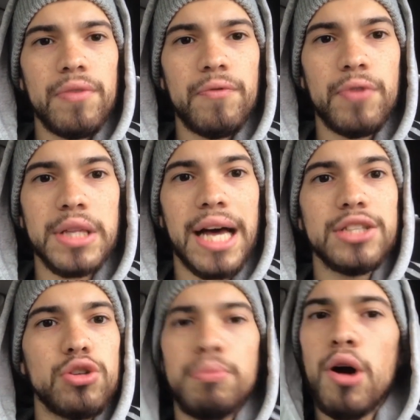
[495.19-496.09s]
for
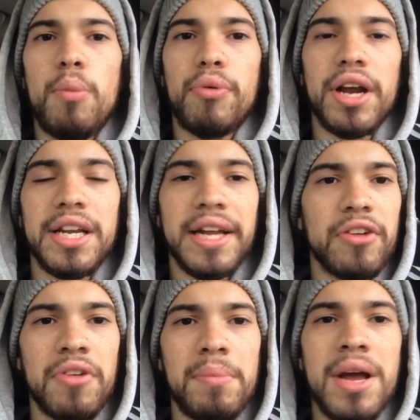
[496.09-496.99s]
Lonzo Ball, Brandon
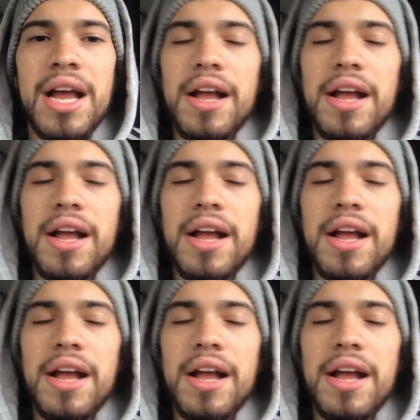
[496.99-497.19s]
Ingram.